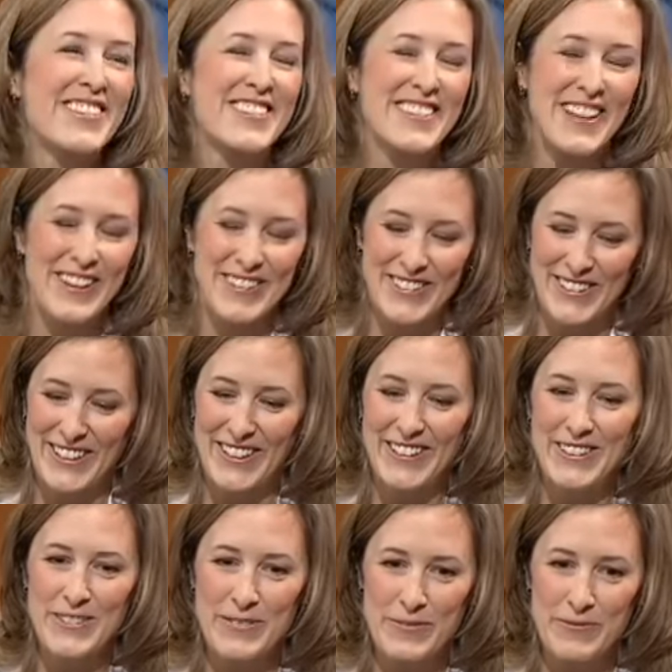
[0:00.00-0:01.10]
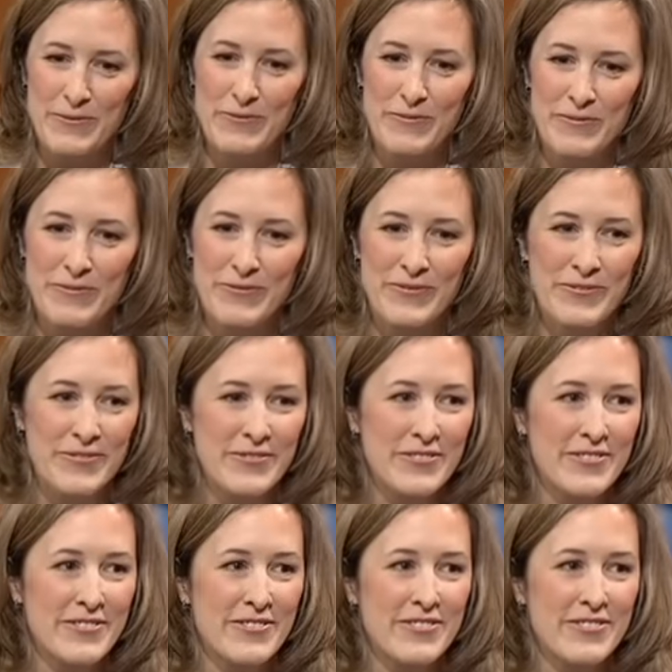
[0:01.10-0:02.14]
but we can go see Dr. Pennoyer, who is a